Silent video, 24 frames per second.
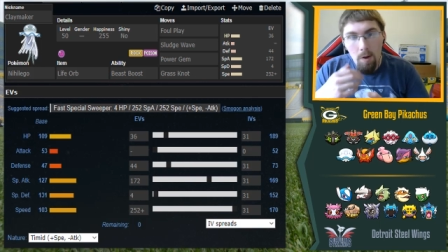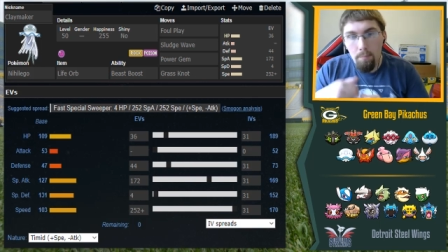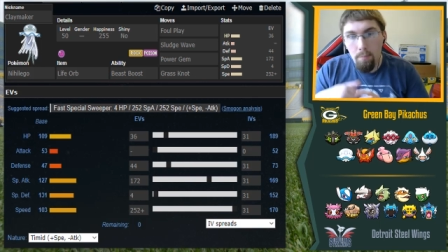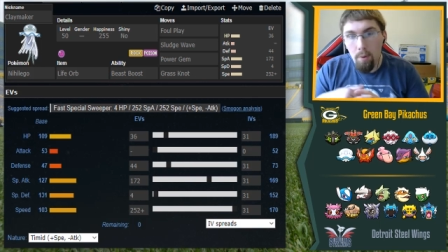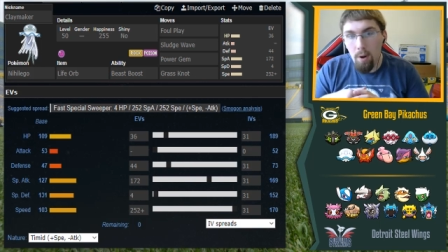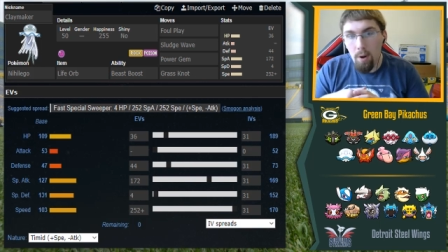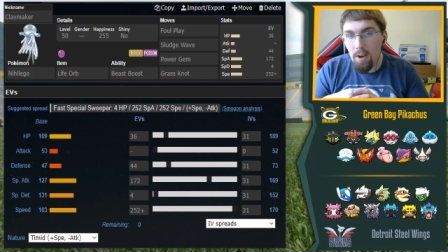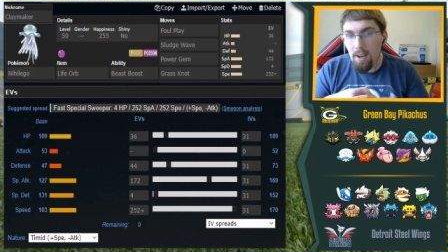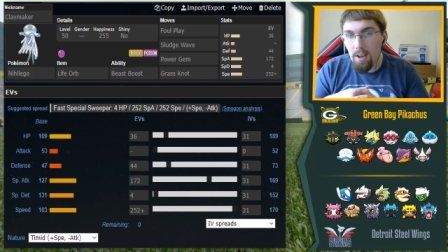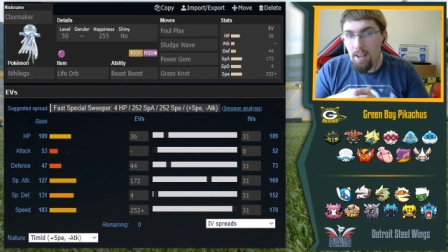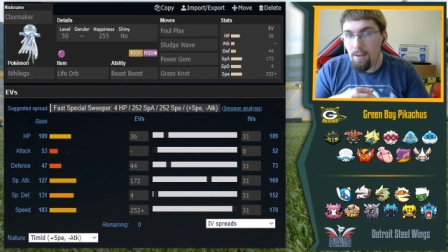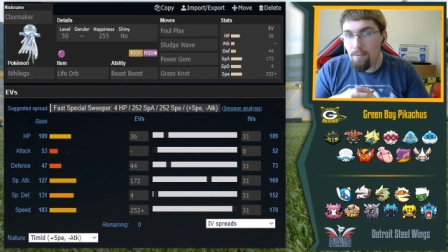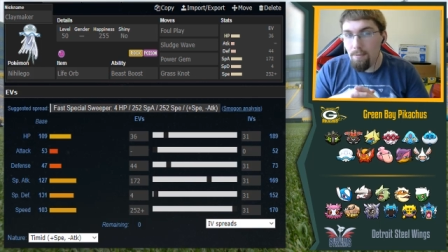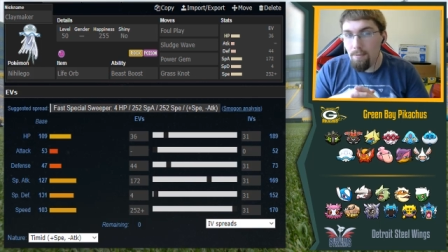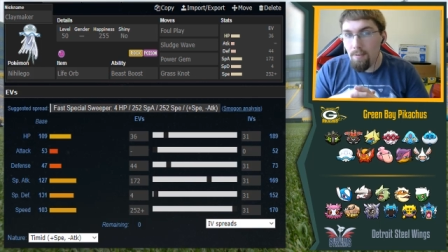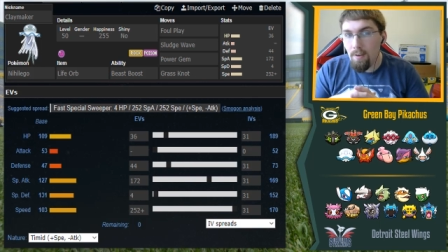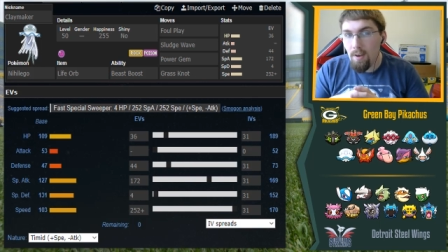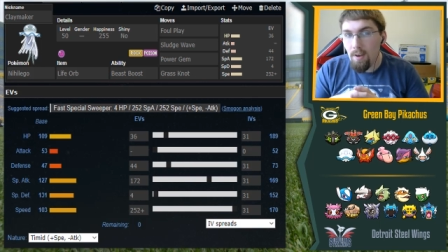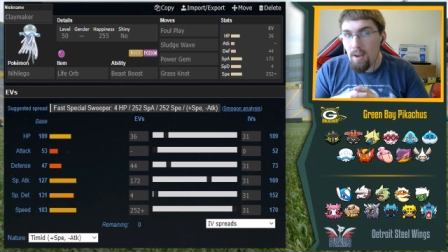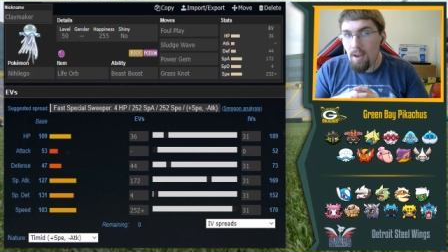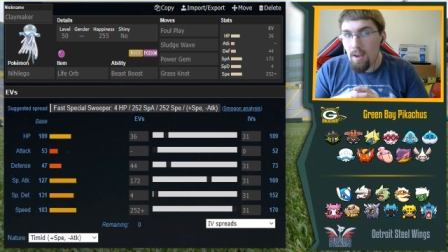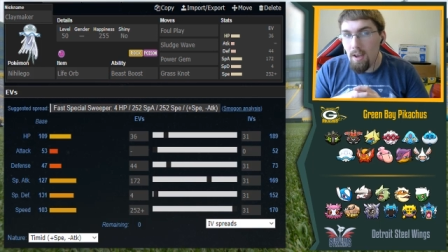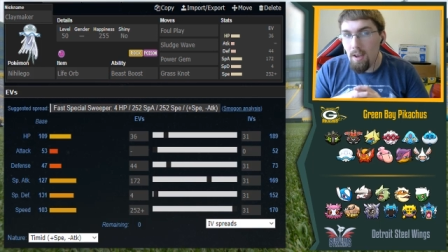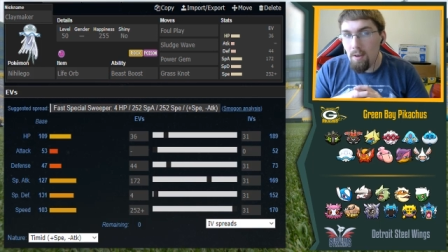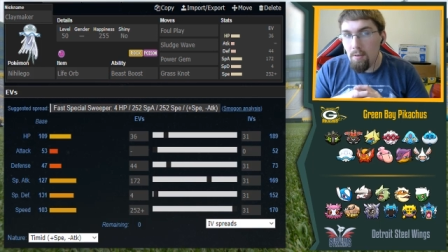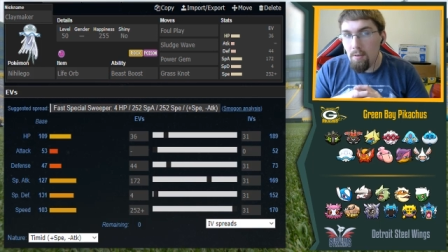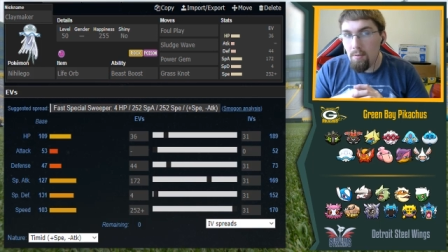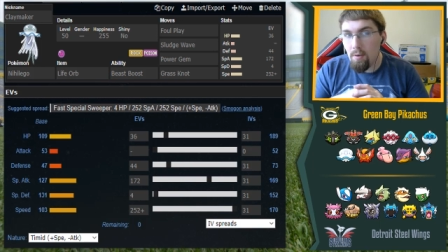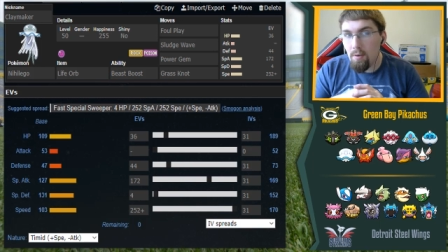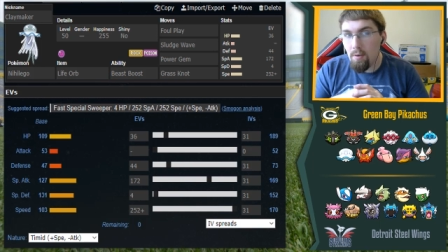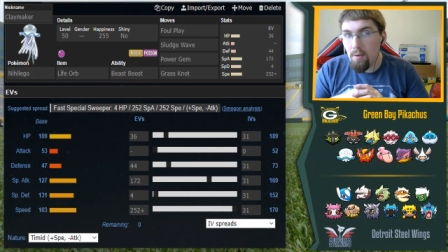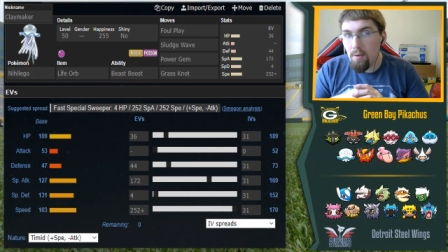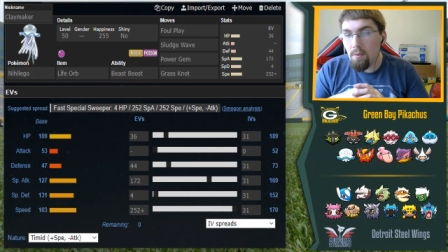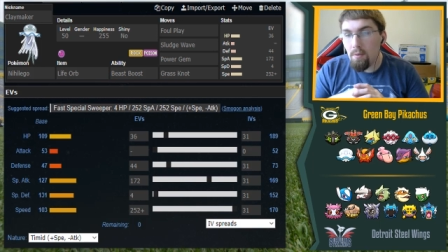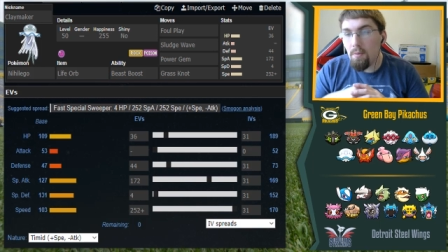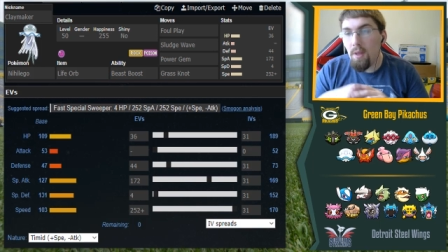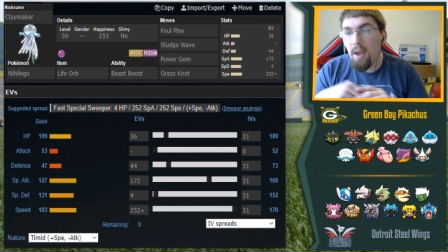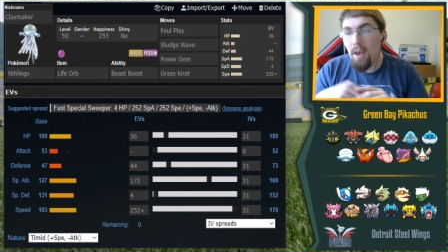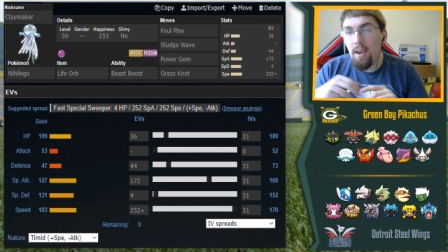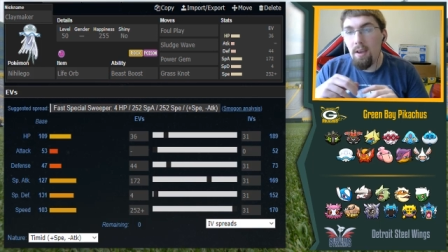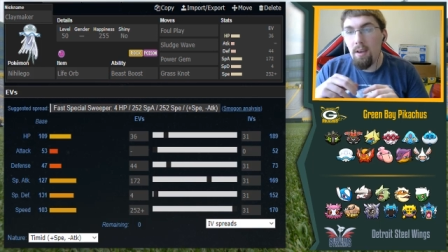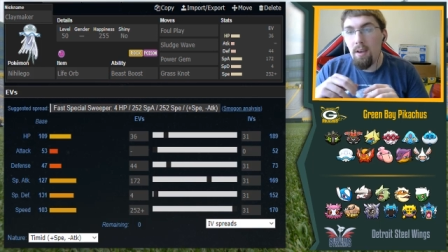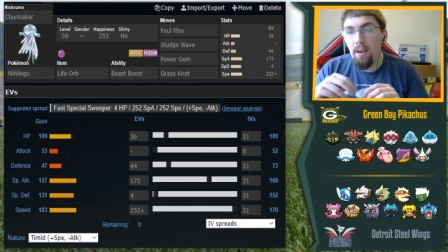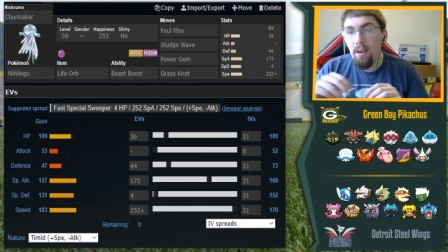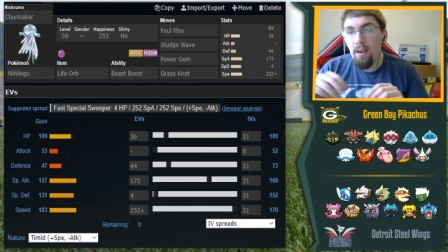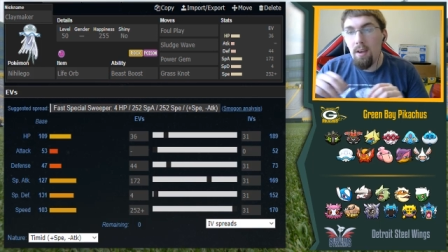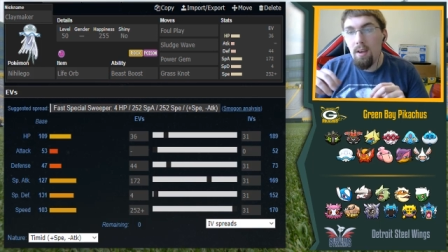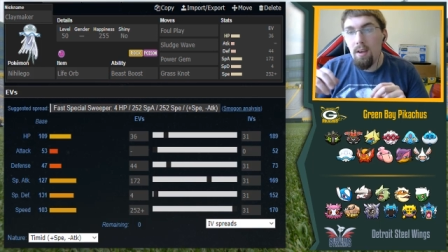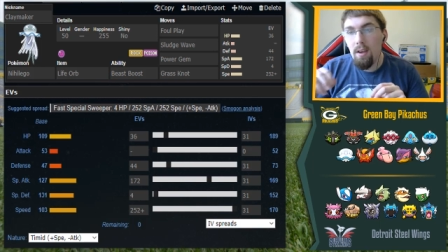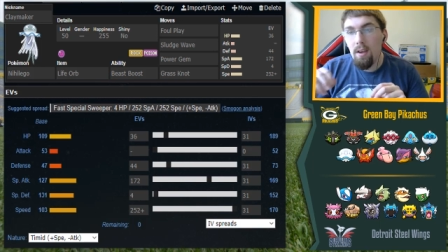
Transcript: But if if like